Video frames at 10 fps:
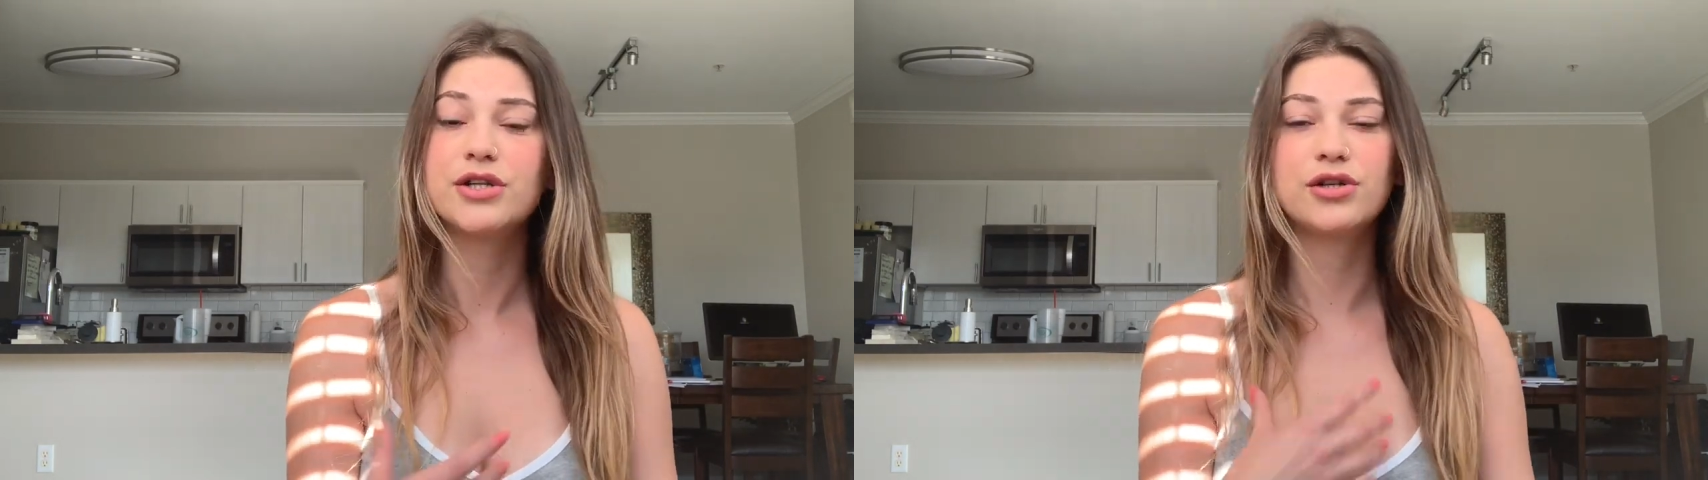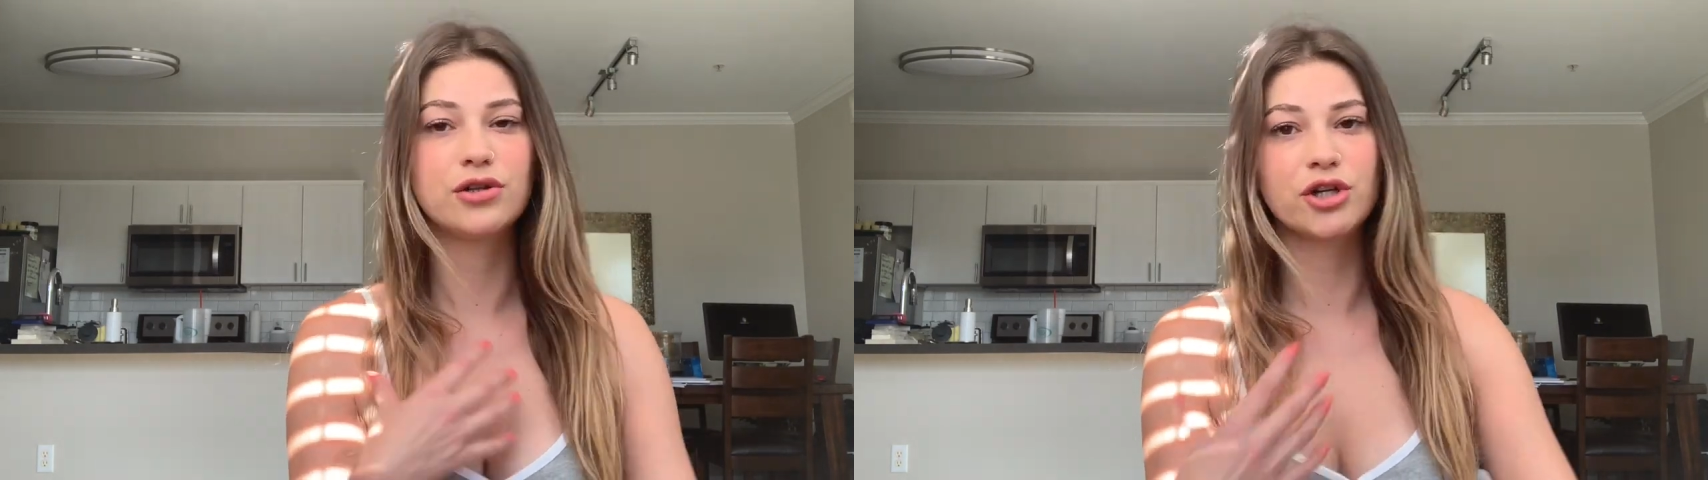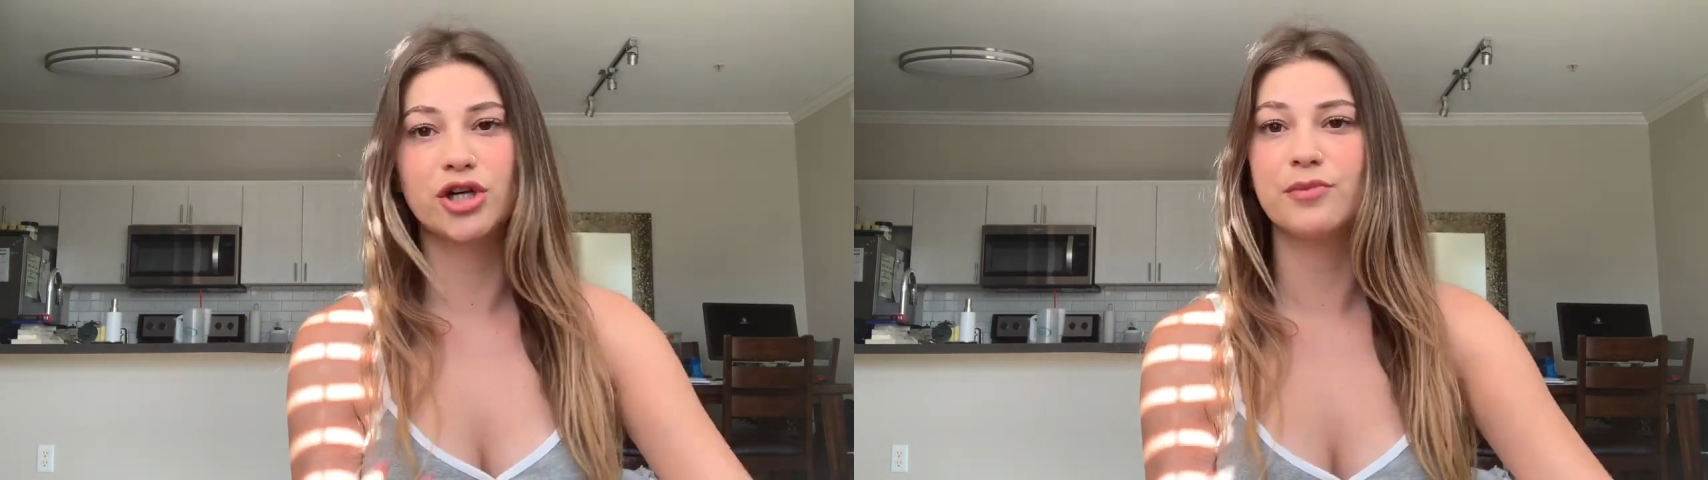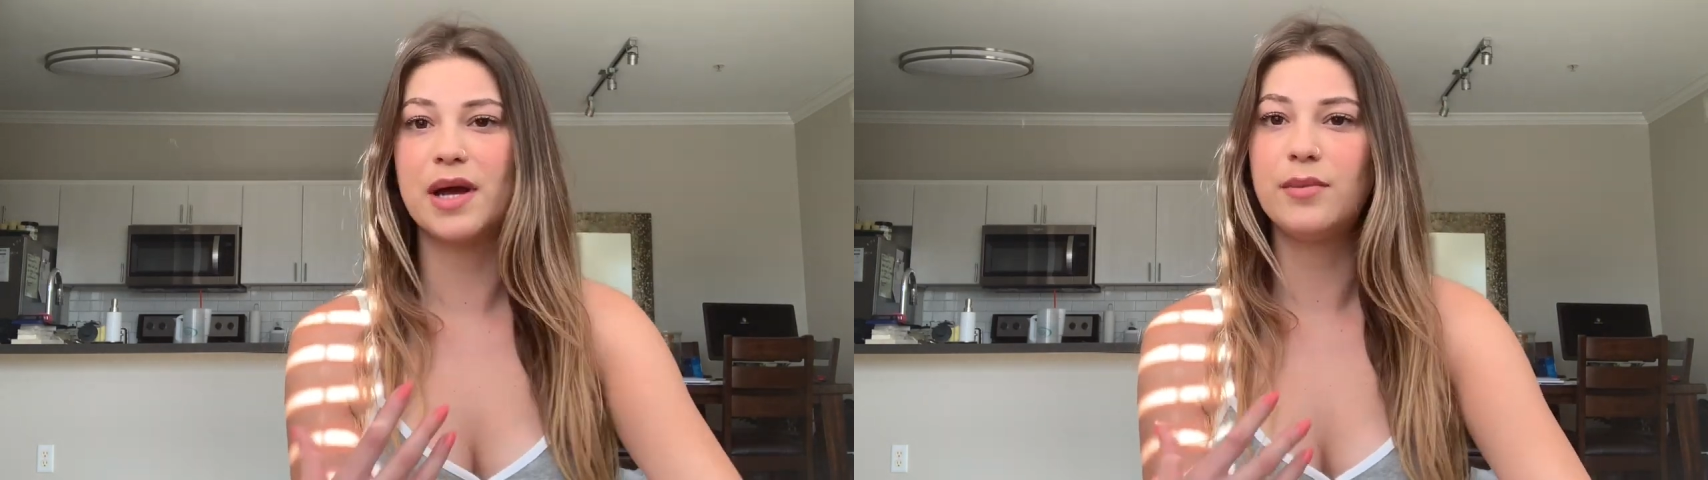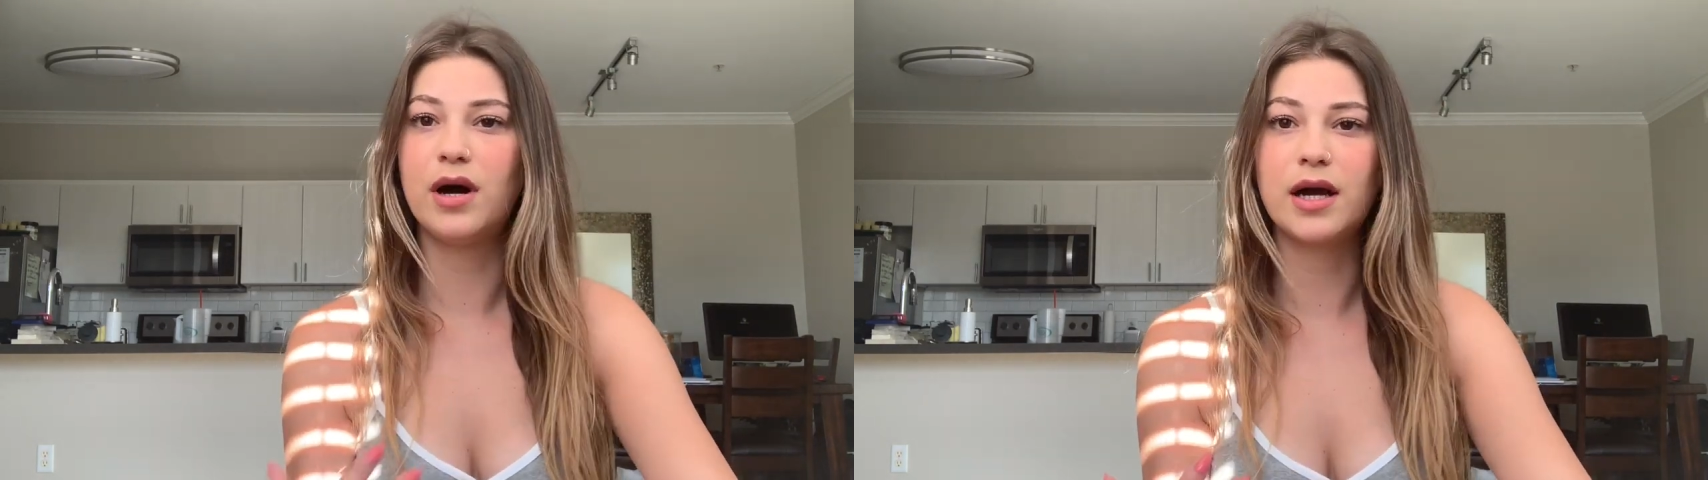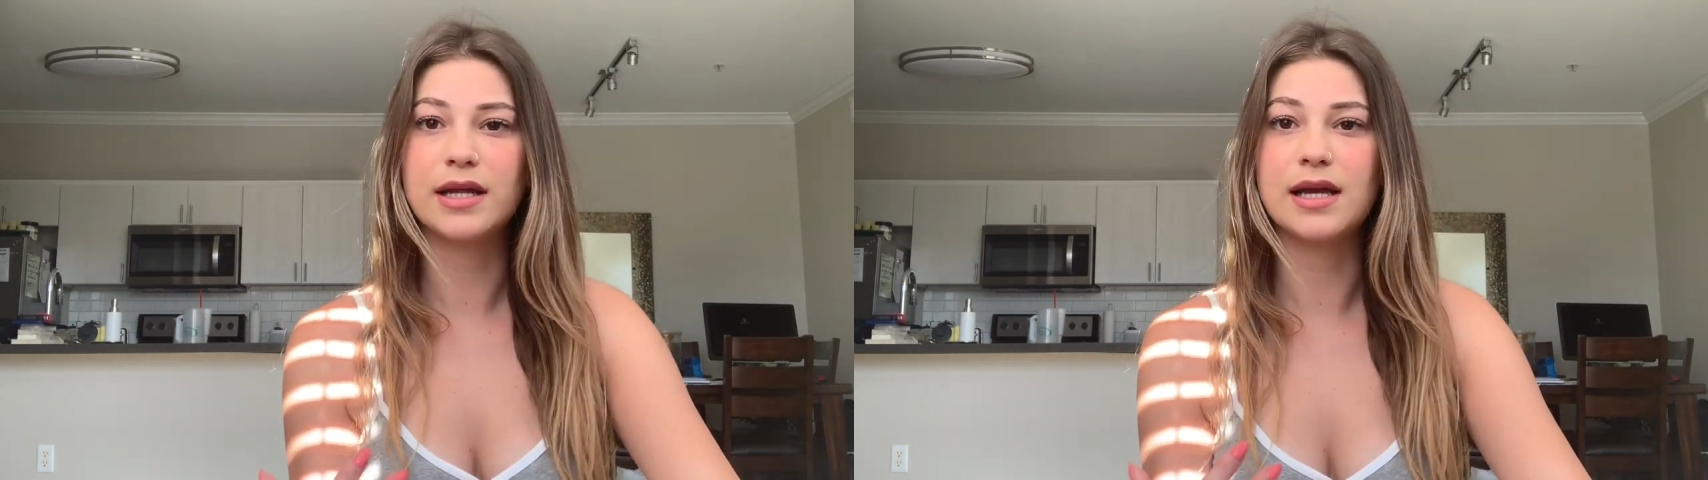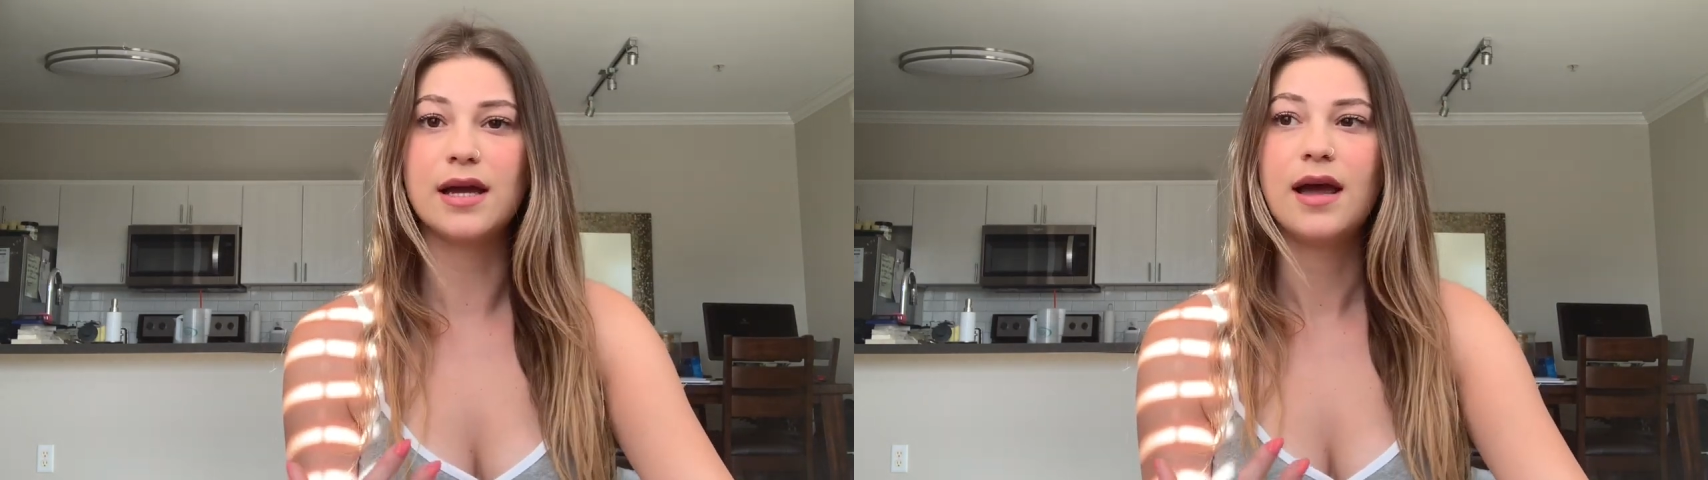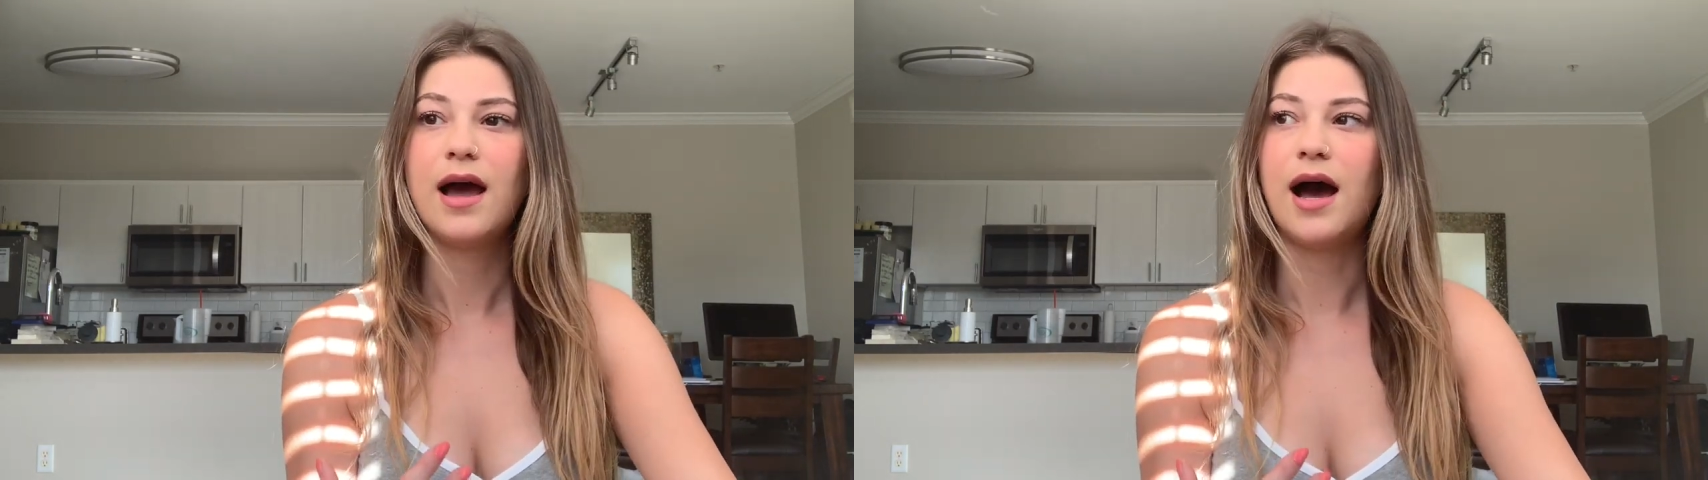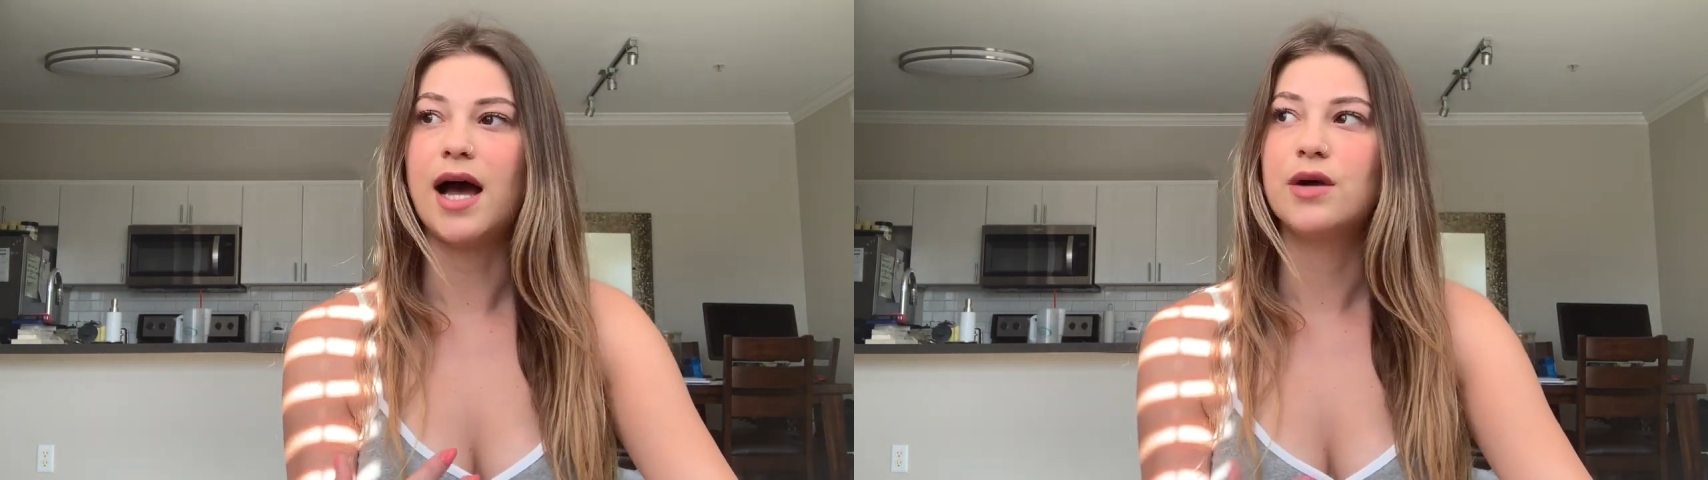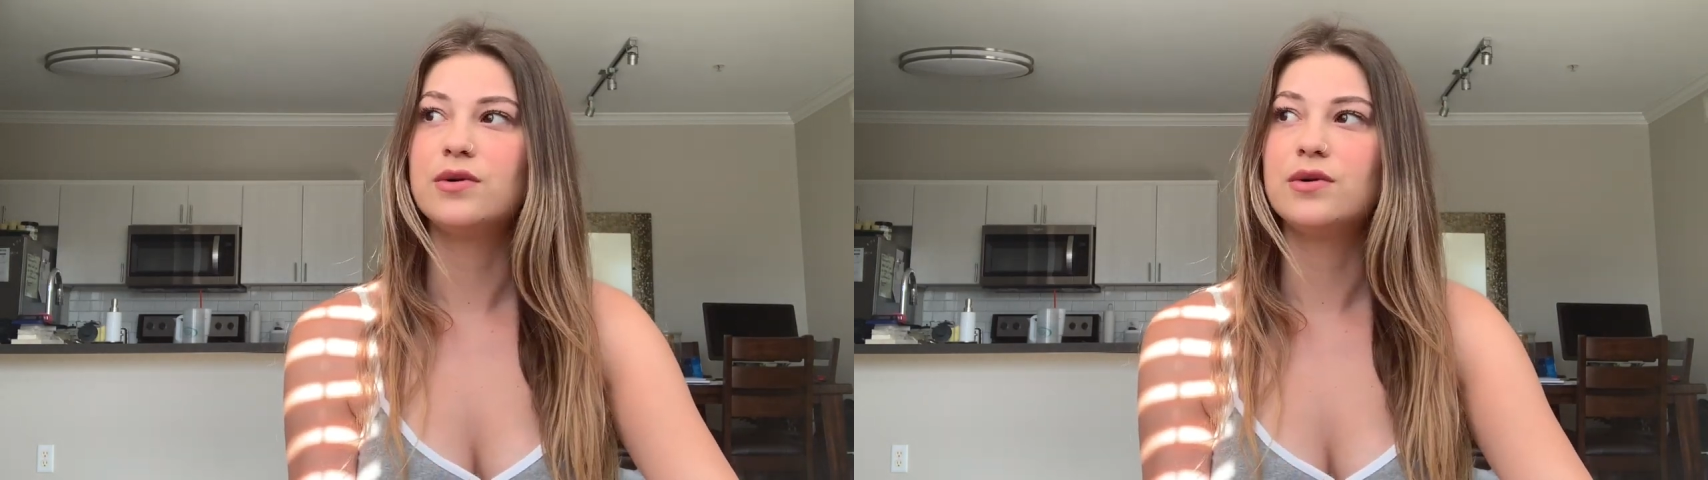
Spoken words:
to learn my body. I